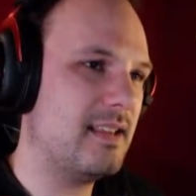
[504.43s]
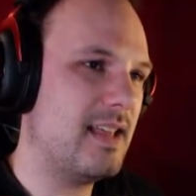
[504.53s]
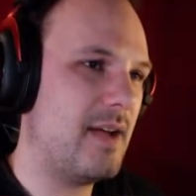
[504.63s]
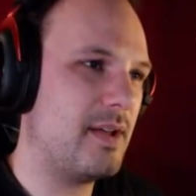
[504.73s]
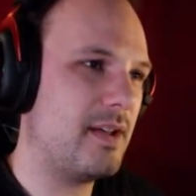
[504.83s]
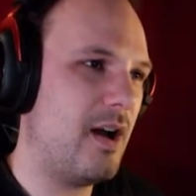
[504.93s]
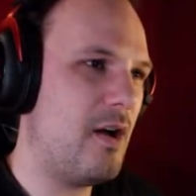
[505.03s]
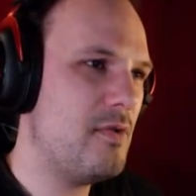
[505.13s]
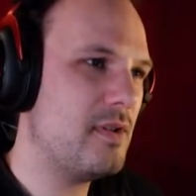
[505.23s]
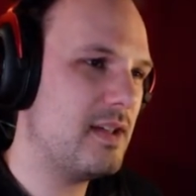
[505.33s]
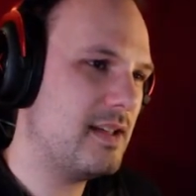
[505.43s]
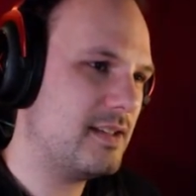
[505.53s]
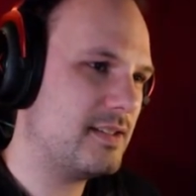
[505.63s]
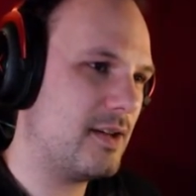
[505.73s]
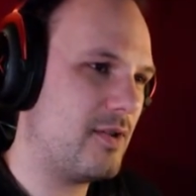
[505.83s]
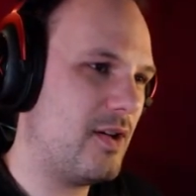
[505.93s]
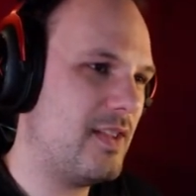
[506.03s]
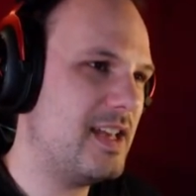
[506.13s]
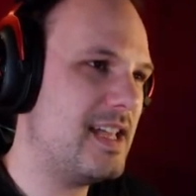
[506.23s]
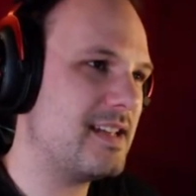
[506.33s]
There we go. So we're
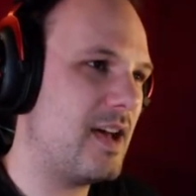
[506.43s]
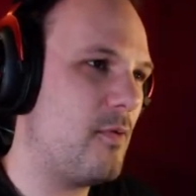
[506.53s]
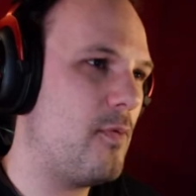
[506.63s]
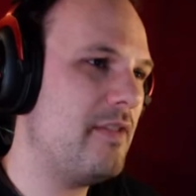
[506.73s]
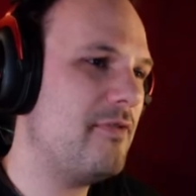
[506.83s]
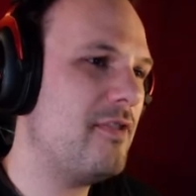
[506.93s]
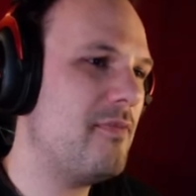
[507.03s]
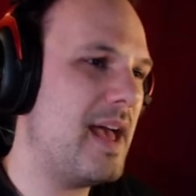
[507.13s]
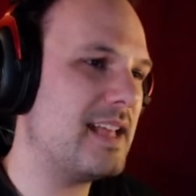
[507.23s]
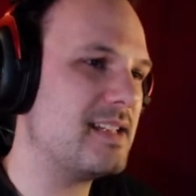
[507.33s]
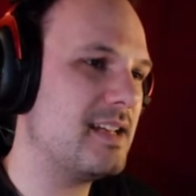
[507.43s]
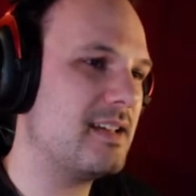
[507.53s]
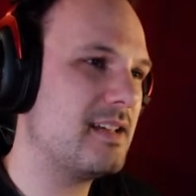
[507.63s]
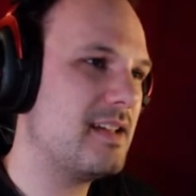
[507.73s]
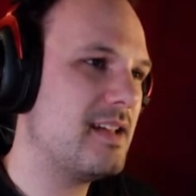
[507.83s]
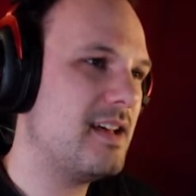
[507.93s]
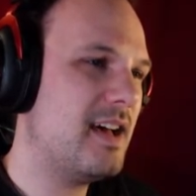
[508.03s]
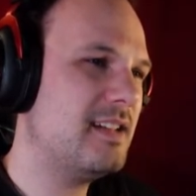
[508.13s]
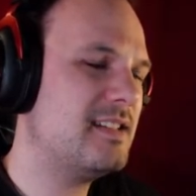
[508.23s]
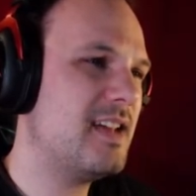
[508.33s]
gonna need a whiff of magic,
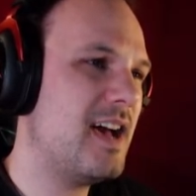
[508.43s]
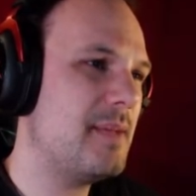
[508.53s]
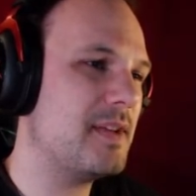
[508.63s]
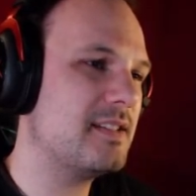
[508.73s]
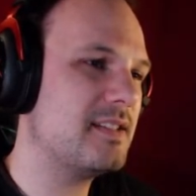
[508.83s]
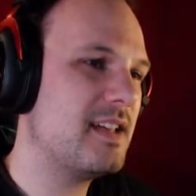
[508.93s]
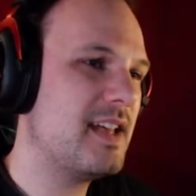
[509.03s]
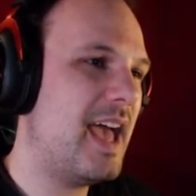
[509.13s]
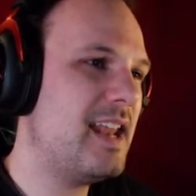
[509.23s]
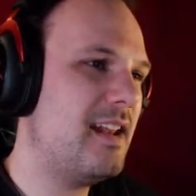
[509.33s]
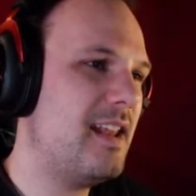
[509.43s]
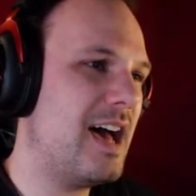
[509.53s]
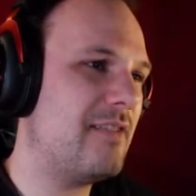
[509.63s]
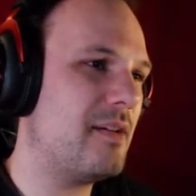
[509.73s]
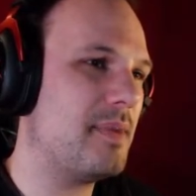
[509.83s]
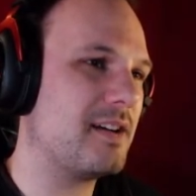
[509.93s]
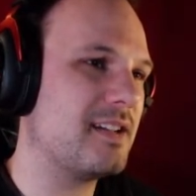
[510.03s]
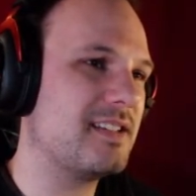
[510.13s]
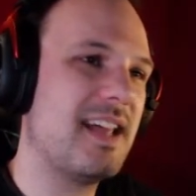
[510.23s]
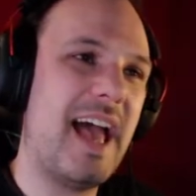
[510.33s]
a diamond, and a lava
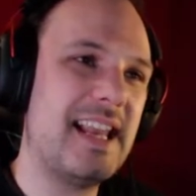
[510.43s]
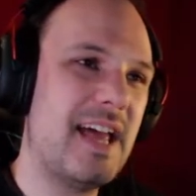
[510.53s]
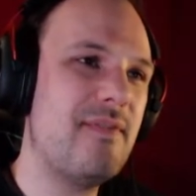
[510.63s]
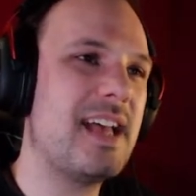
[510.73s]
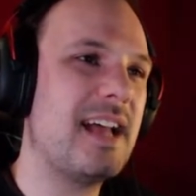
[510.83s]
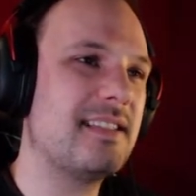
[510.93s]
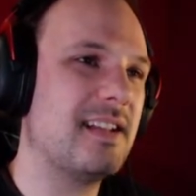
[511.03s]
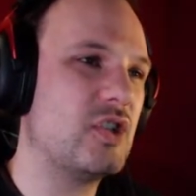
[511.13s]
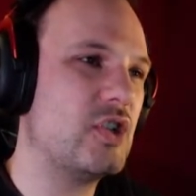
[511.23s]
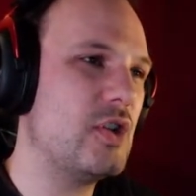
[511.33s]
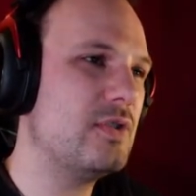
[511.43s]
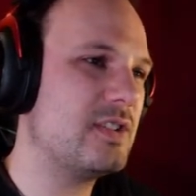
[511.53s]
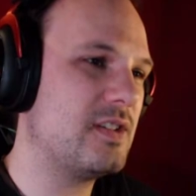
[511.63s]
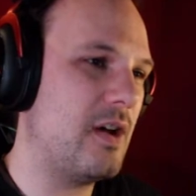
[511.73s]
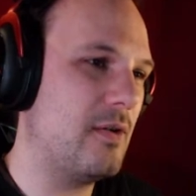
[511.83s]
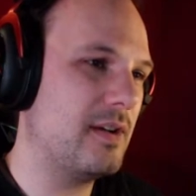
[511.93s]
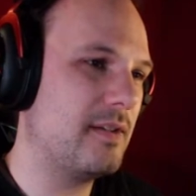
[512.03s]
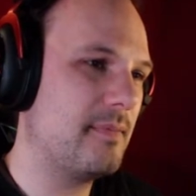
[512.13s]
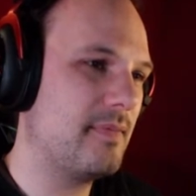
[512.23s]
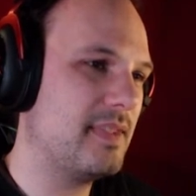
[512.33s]
bucket. And then we get an attuned stone.
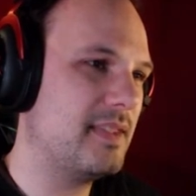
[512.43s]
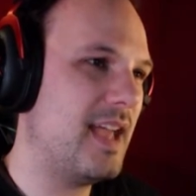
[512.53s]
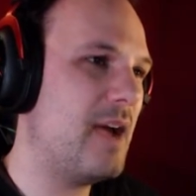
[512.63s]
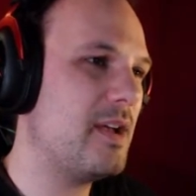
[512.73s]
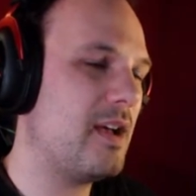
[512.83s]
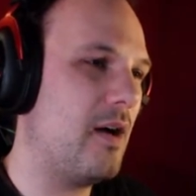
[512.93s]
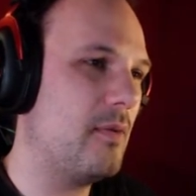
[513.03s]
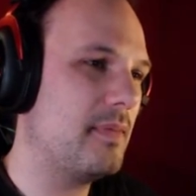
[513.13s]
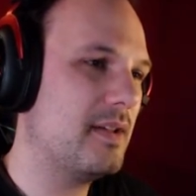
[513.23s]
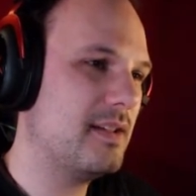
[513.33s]
There we go.